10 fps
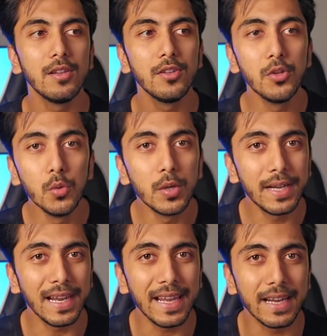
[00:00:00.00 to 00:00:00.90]
you
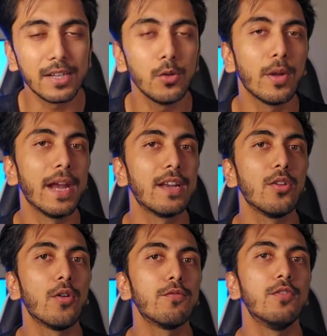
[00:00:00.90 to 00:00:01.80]
take to get
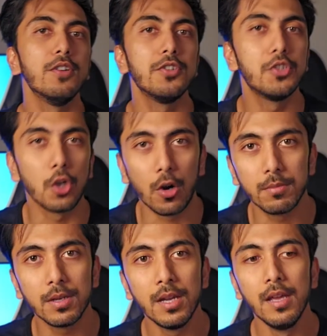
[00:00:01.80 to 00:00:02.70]
your first job?